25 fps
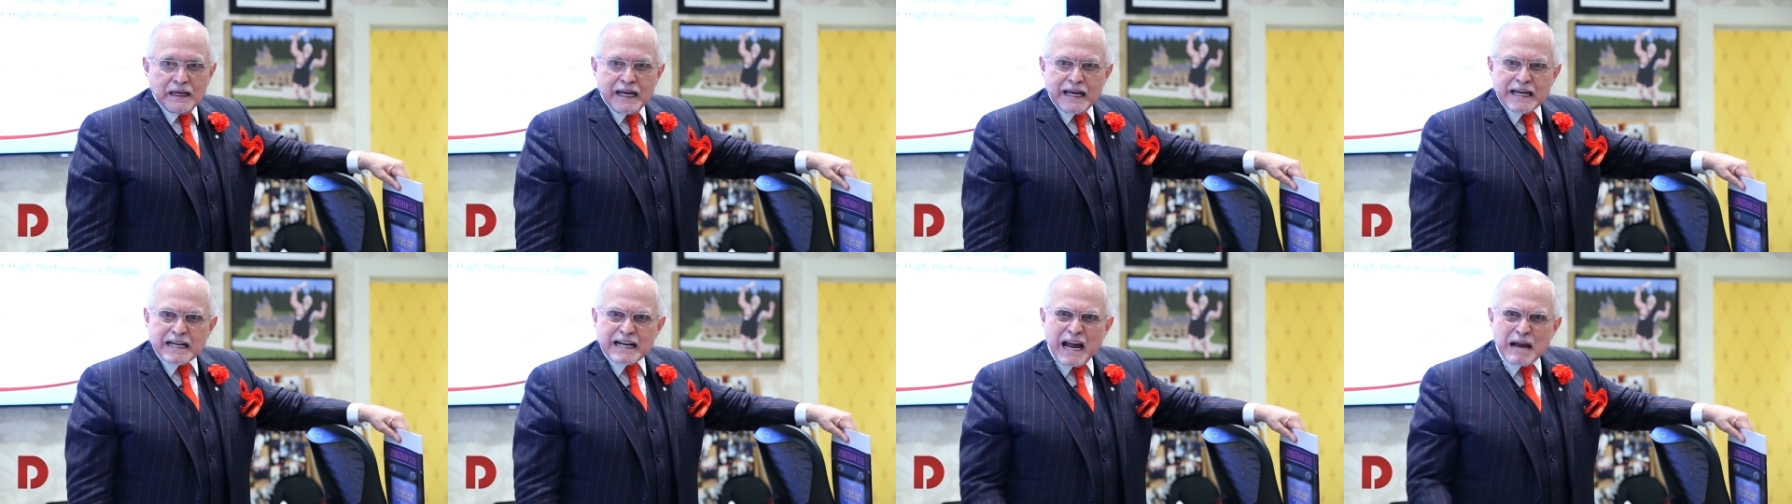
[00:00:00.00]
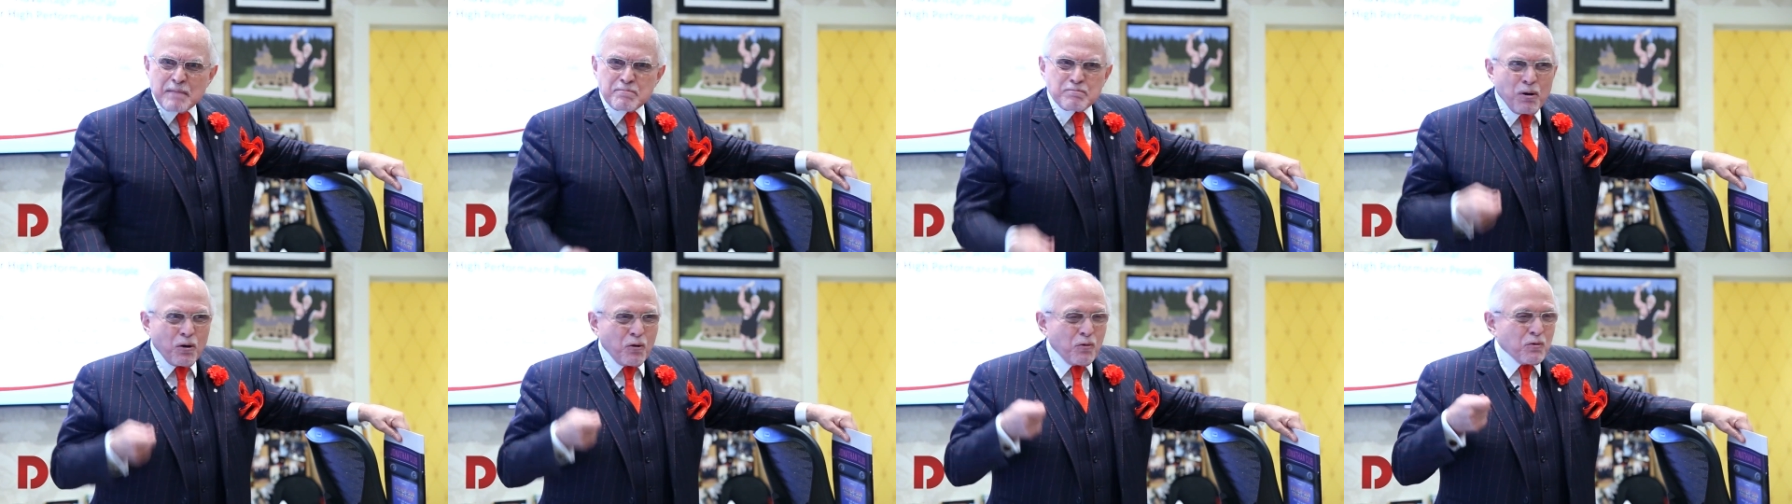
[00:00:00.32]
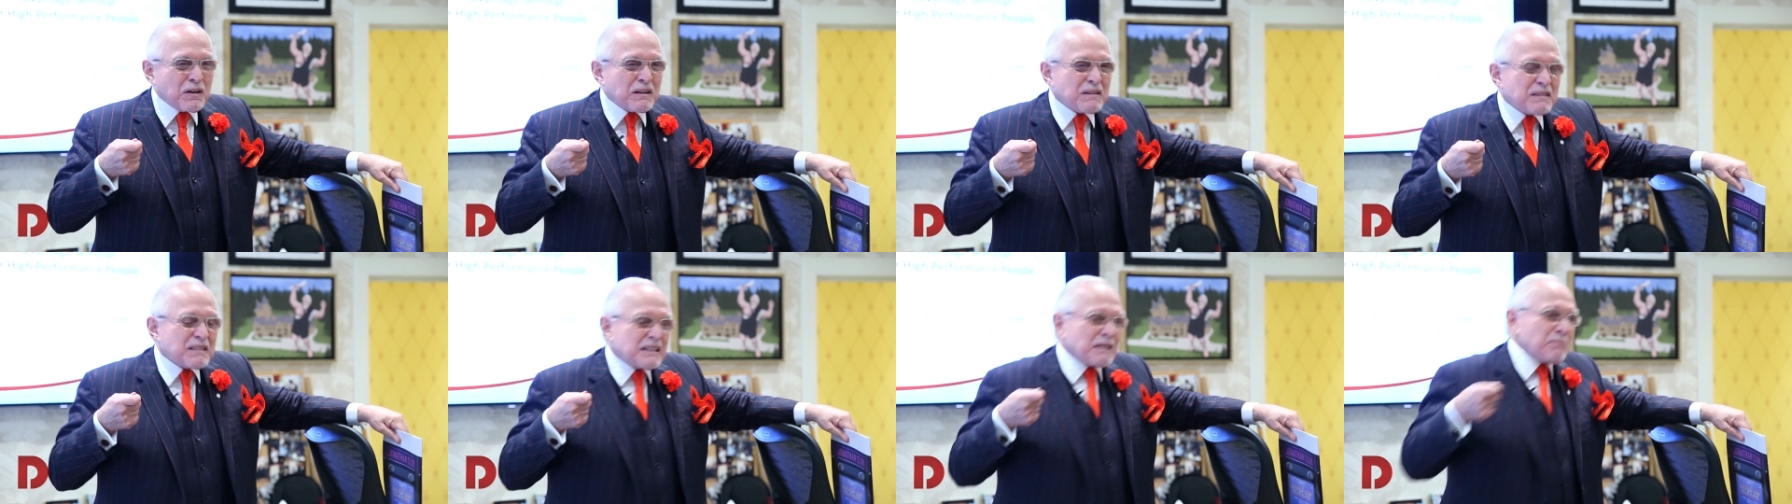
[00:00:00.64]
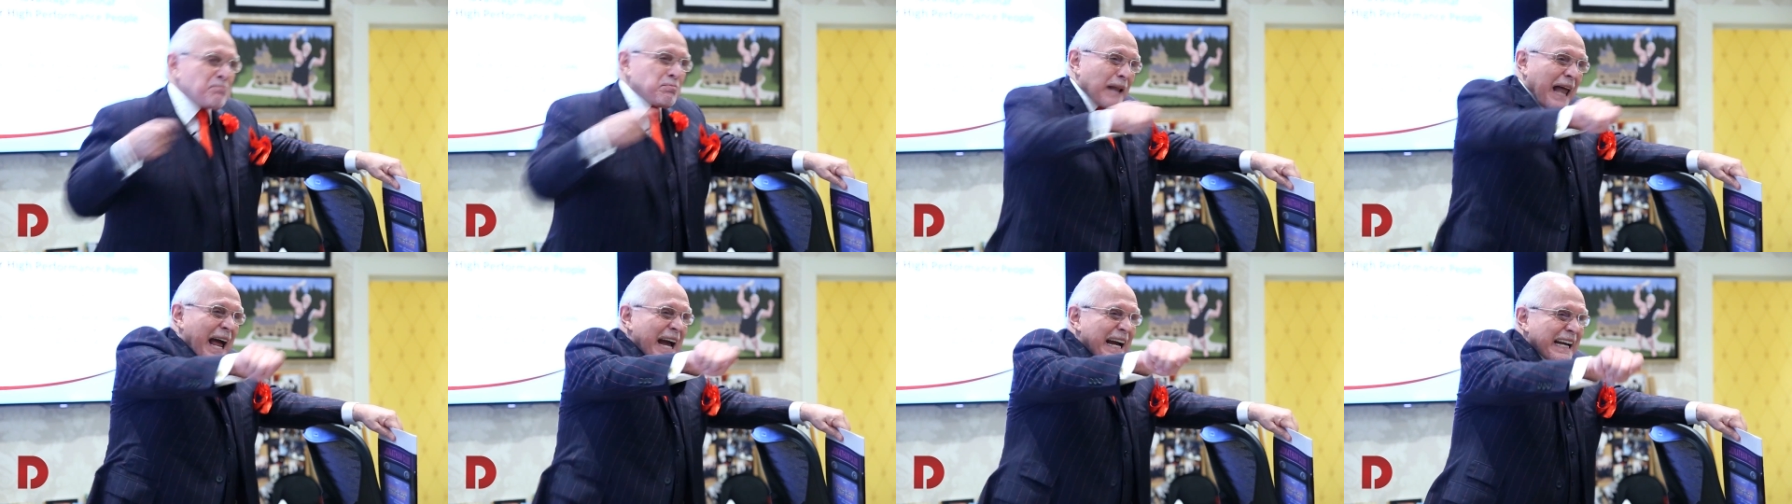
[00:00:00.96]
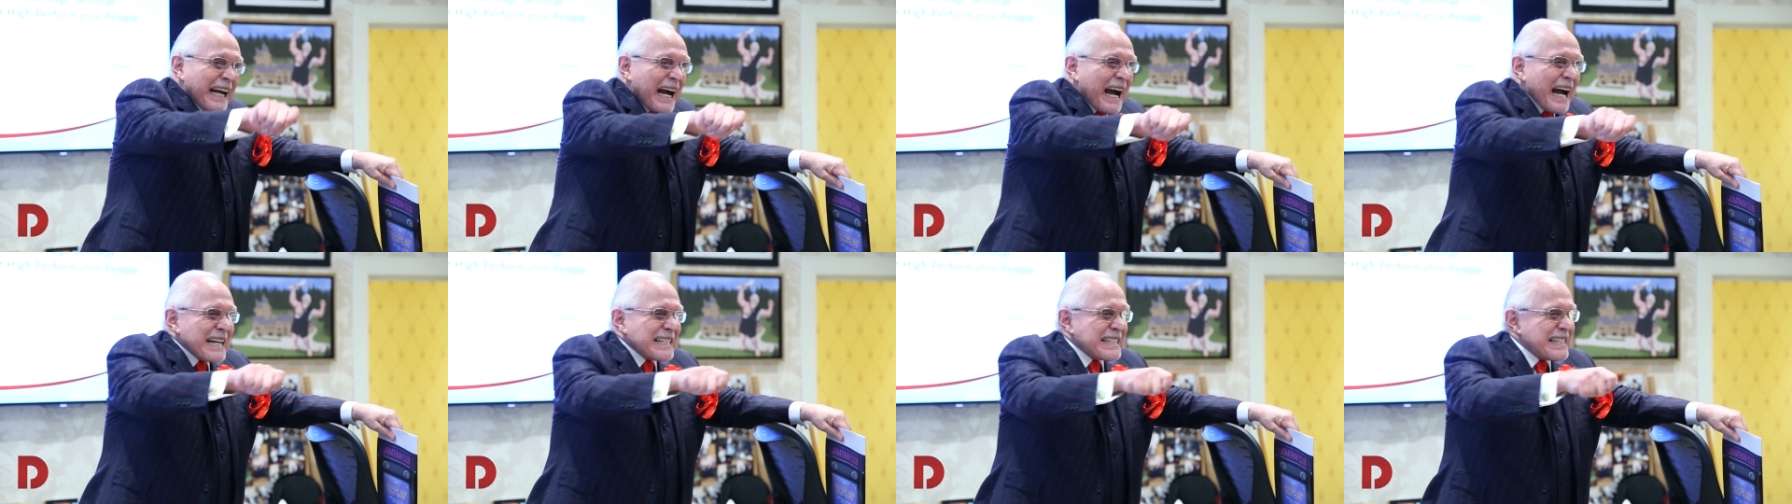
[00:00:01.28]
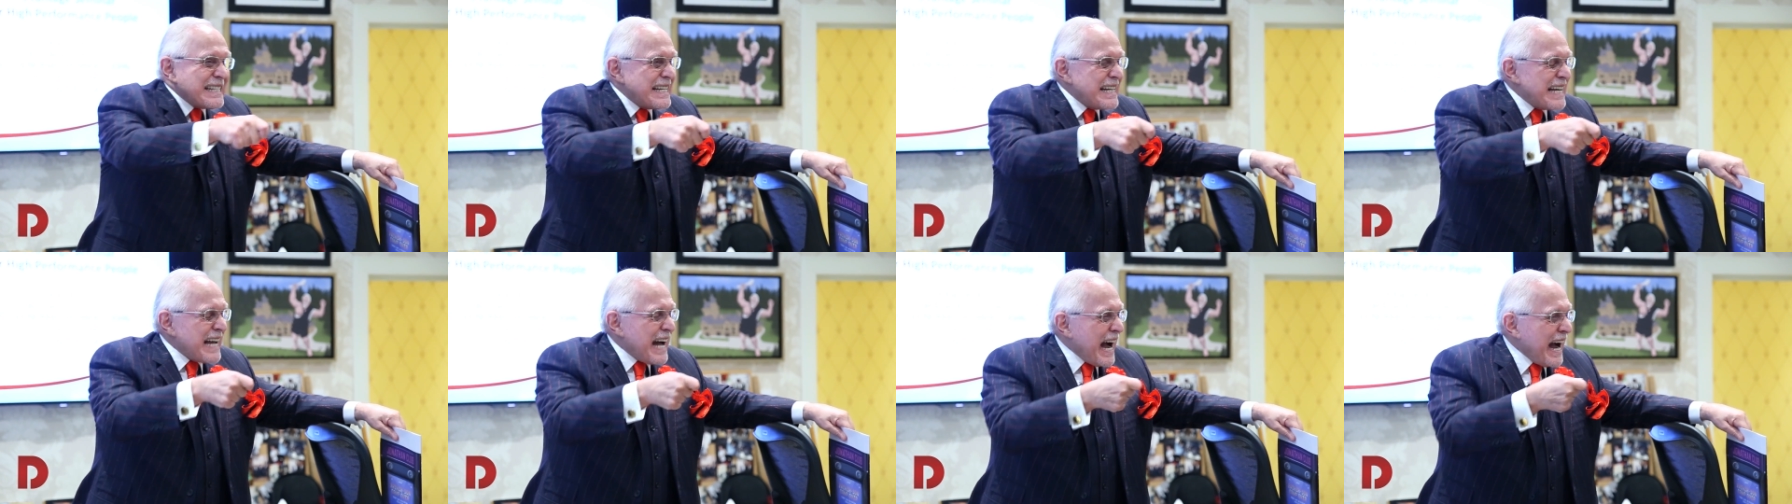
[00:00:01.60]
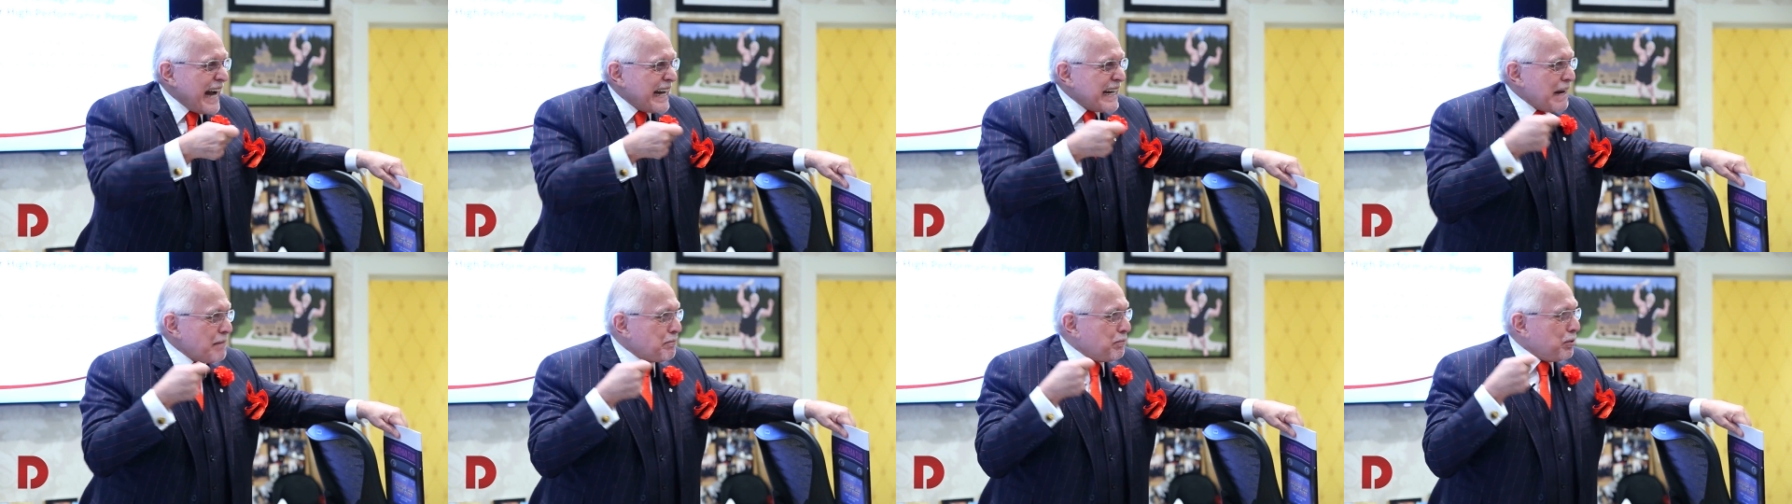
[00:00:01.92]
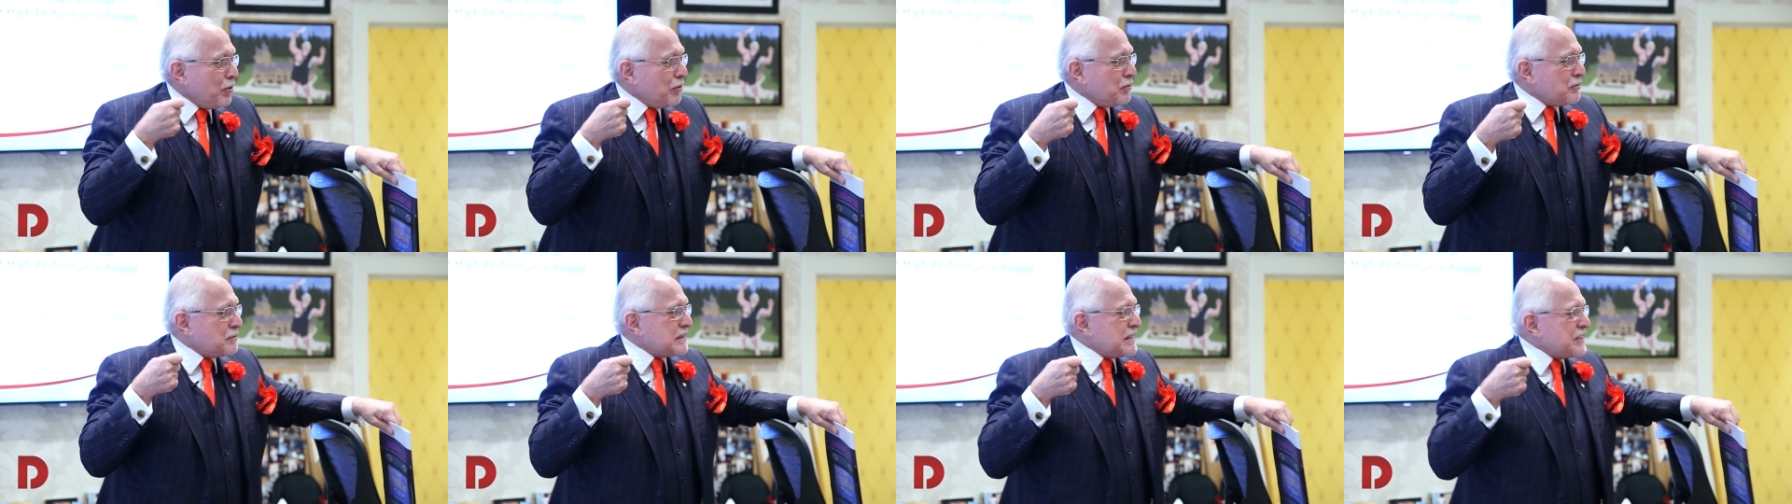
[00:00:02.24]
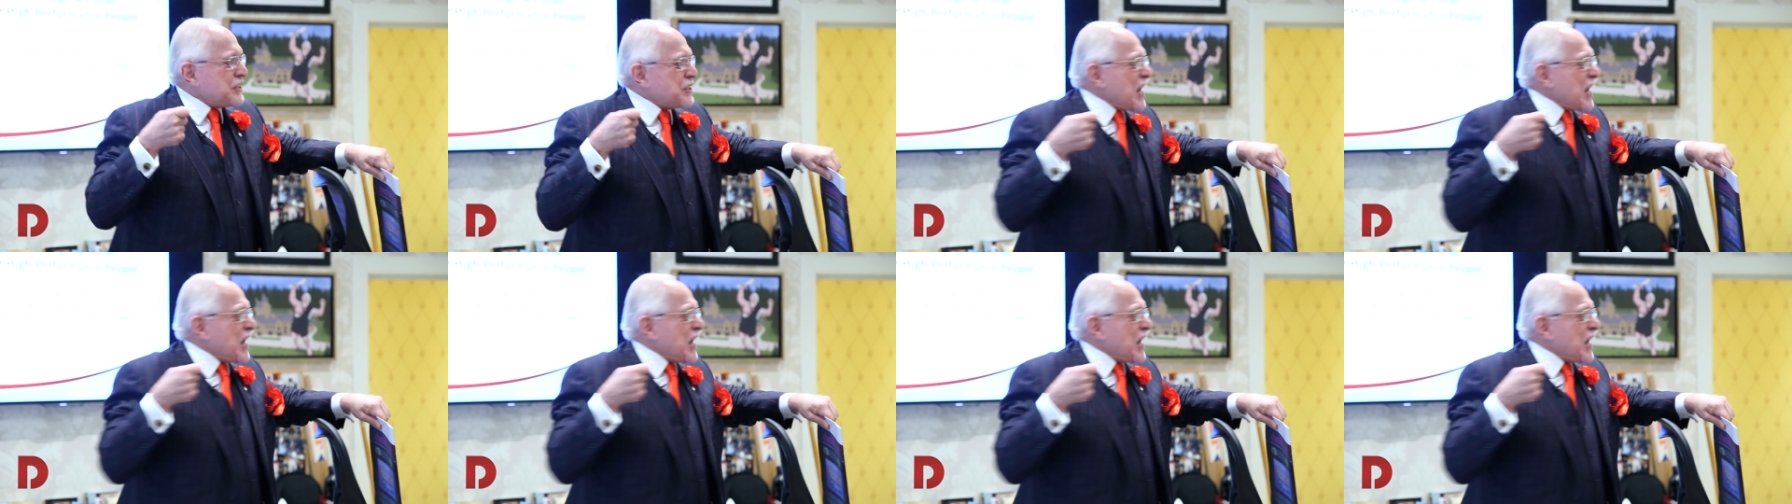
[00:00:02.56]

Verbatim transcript: And I poked the black guys in the eye, and I poked the